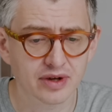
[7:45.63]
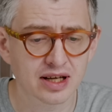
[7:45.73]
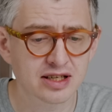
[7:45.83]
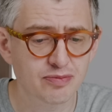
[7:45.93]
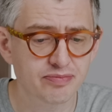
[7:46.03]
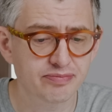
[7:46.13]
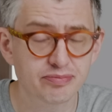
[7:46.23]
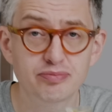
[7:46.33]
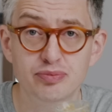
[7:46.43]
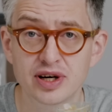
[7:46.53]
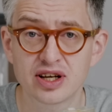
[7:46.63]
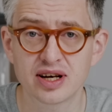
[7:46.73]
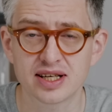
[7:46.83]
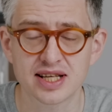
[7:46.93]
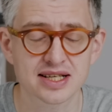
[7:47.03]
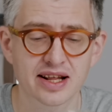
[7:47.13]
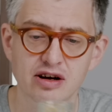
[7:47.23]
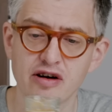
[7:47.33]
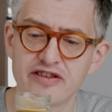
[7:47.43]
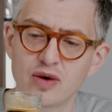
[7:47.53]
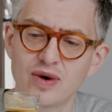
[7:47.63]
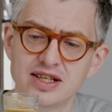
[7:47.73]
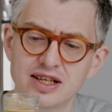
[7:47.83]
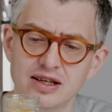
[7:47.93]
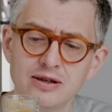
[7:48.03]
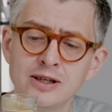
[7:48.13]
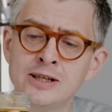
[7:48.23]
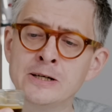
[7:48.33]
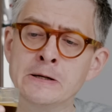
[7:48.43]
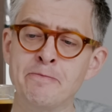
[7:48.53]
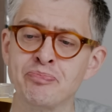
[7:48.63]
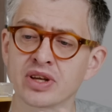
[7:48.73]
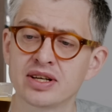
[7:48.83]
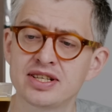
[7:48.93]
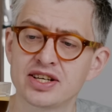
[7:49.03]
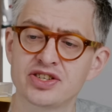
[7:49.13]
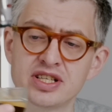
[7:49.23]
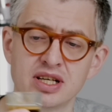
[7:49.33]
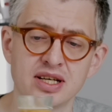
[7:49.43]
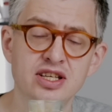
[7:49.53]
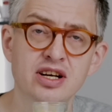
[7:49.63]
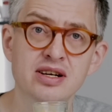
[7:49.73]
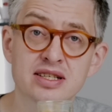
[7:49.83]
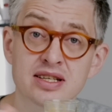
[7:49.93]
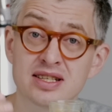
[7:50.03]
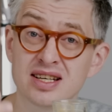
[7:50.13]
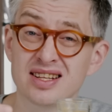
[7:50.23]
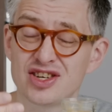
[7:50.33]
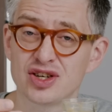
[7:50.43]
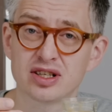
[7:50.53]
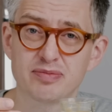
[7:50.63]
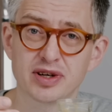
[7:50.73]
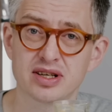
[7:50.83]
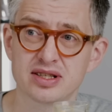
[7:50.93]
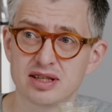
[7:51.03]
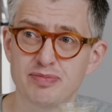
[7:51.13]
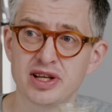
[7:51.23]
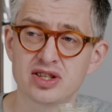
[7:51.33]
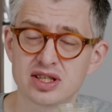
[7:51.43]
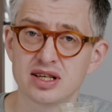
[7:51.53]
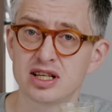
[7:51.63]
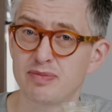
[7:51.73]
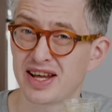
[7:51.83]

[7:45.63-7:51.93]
It's pretty good. It tastes like the coffee that went in. Texture's nice. You don't need to stir the shot because it's been stirred by